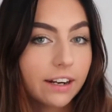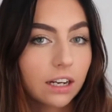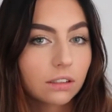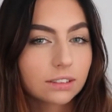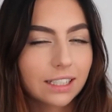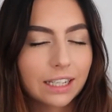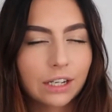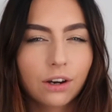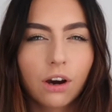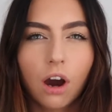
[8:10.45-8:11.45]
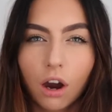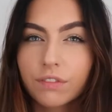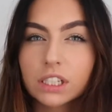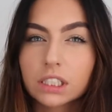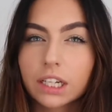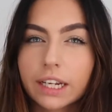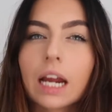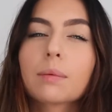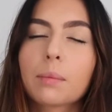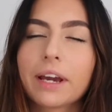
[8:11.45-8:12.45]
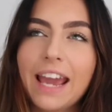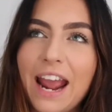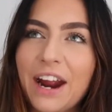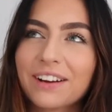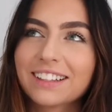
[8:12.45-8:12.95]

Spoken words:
And I was like, obviously I care about my hair.